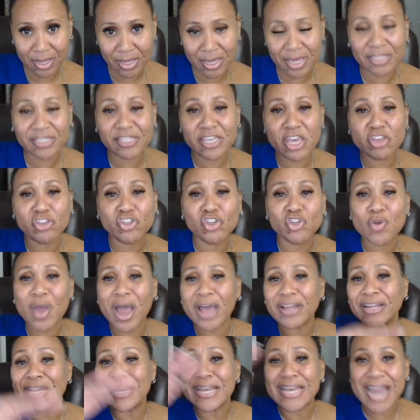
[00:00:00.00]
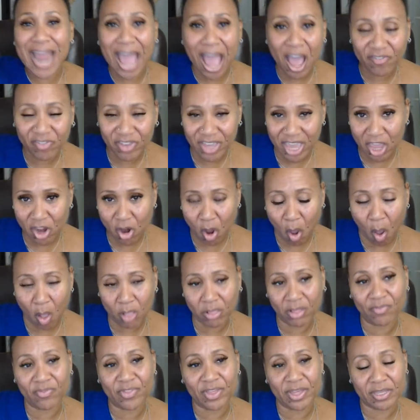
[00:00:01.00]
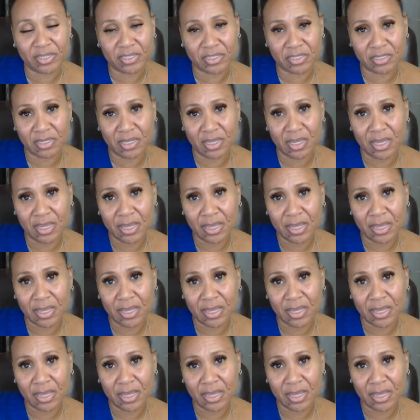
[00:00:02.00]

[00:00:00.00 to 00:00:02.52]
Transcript: It teaches you how to navigate all of this.